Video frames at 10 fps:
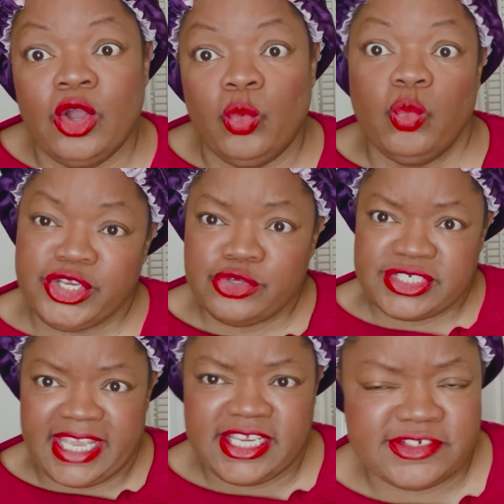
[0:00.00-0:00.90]
what do you
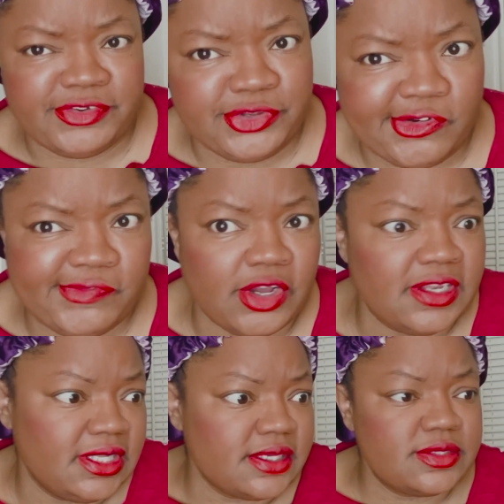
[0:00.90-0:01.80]
change for your fall
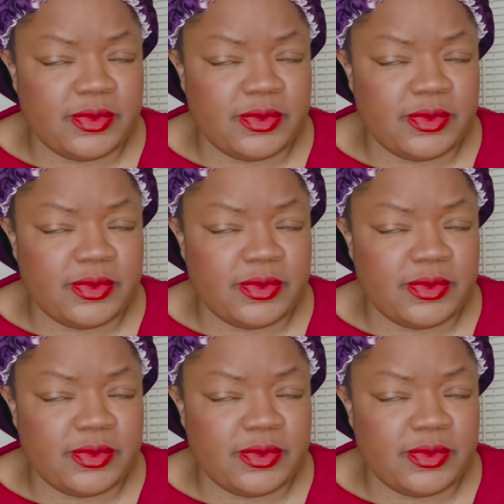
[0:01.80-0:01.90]
looks?